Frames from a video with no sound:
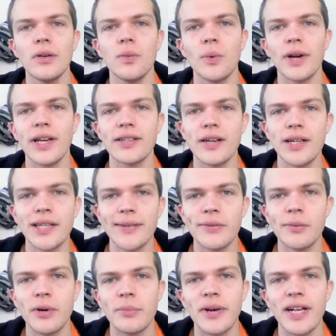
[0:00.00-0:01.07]
when I talk to them
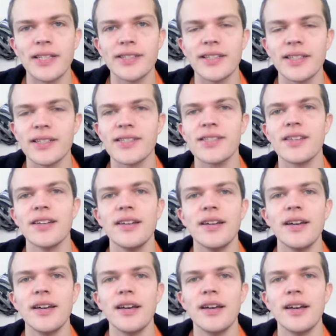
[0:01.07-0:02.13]
about politics,
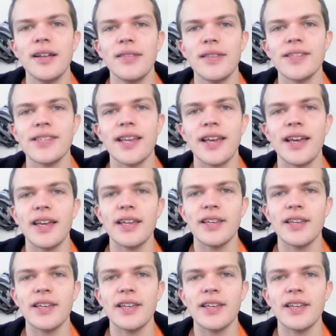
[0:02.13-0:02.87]
they say,